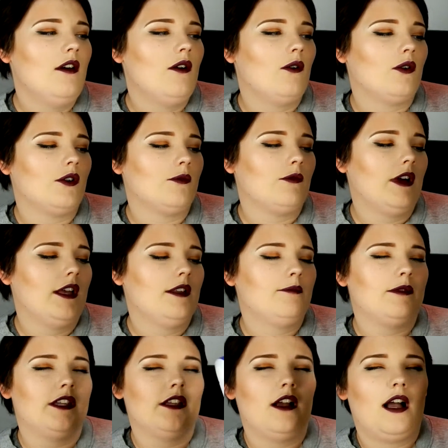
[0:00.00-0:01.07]
or what,
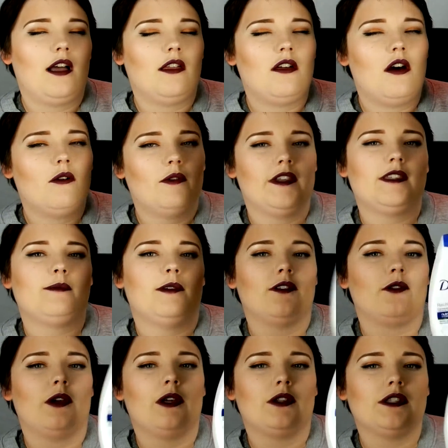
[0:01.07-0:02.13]
but I'll always be
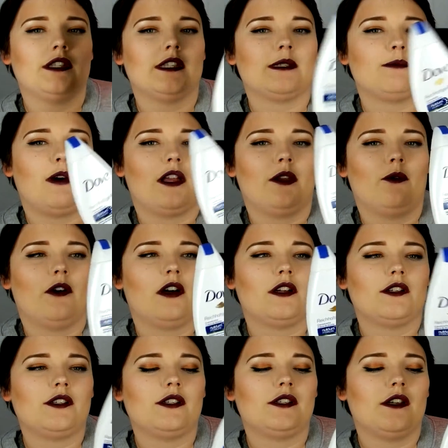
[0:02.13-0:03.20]
loyal to this body
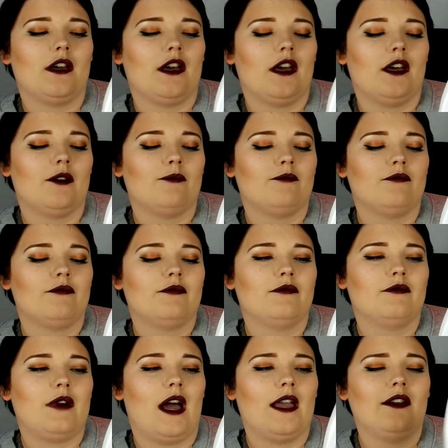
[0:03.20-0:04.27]
wash.
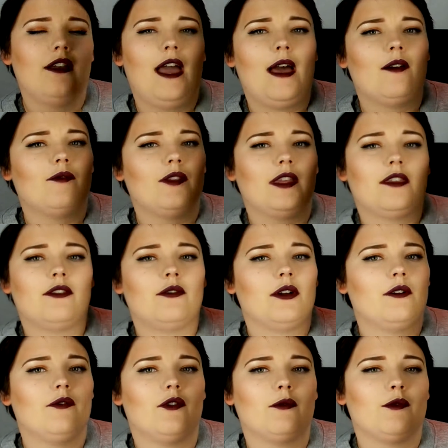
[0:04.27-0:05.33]
I have like 3
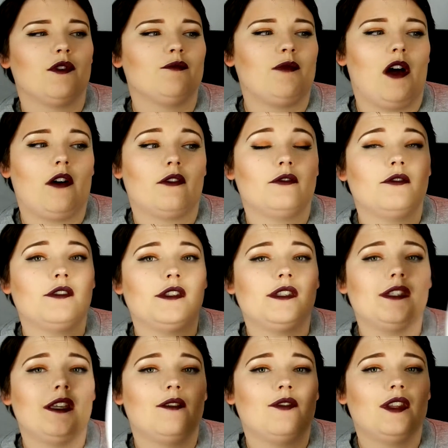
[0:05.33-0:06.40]
or 4 more
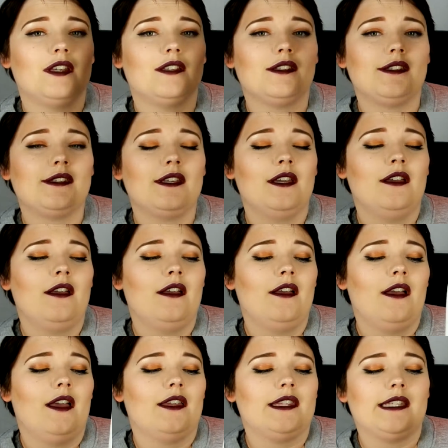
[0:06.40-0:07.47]
bottles of this.
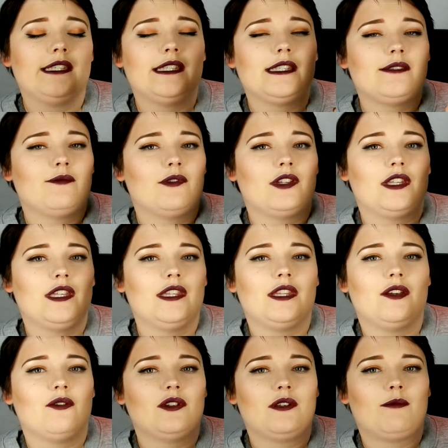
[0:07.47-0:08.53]
This is really
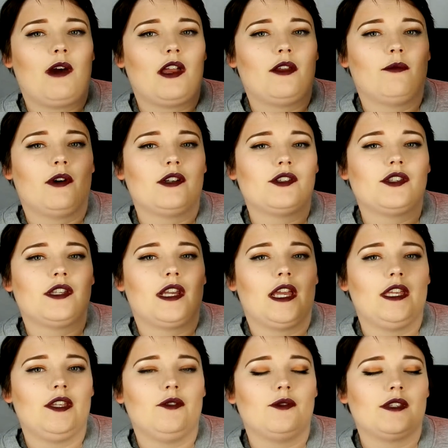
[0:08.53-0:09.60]
the only body wash that I
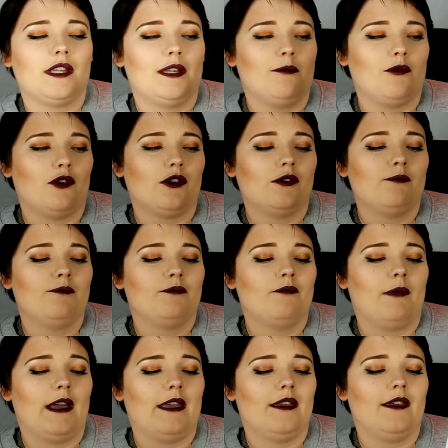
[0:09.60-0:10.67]
use anymore.
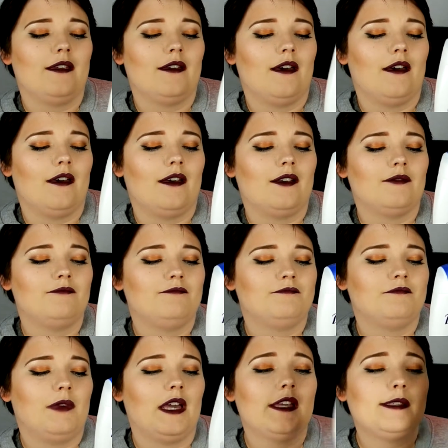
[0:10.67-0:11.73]
My
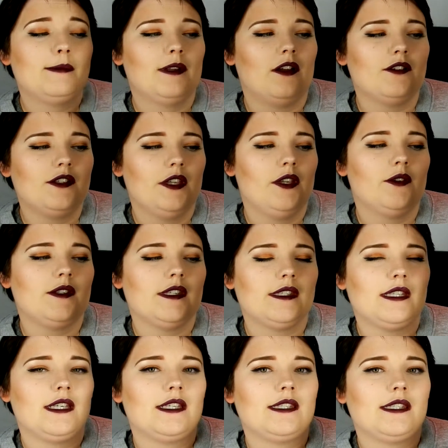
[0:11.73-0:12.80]
husband also uses
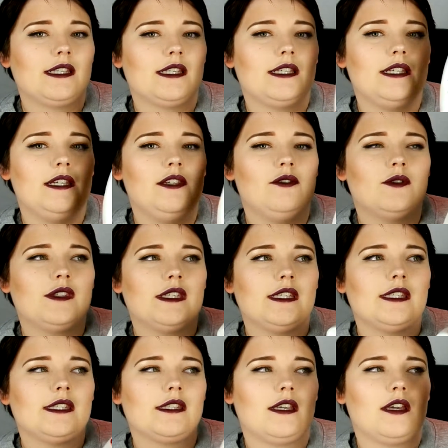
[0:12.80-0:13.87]
this. He
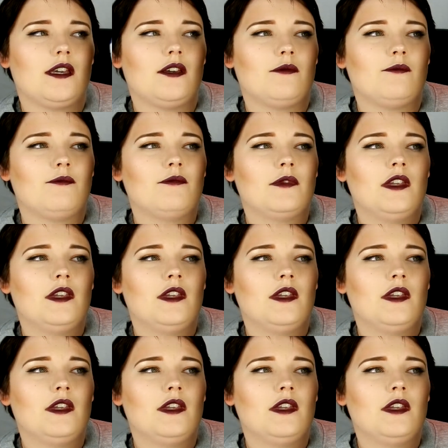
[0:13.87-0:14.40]
uses a